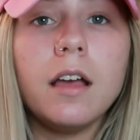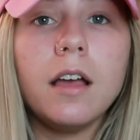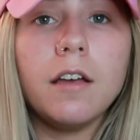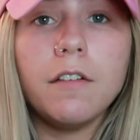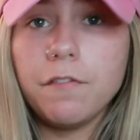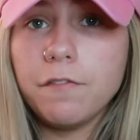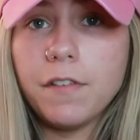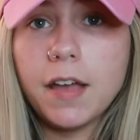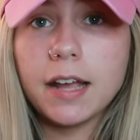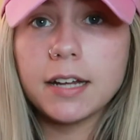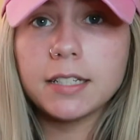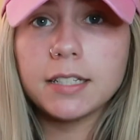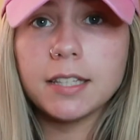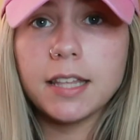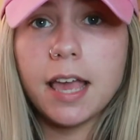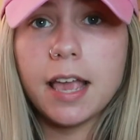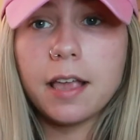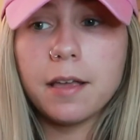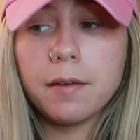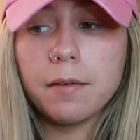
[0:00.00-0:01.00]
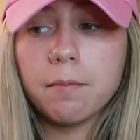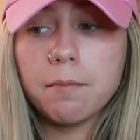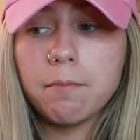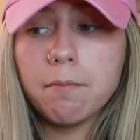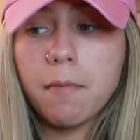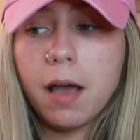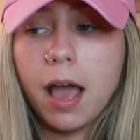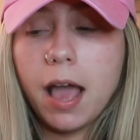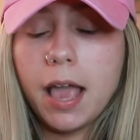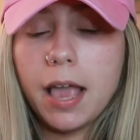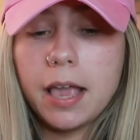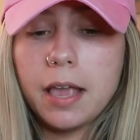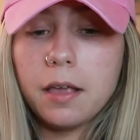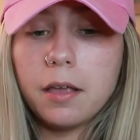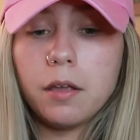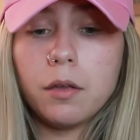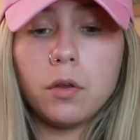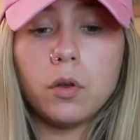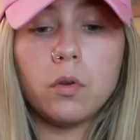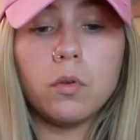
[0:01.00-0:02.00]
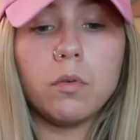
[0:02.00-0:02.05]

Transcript: affect like my,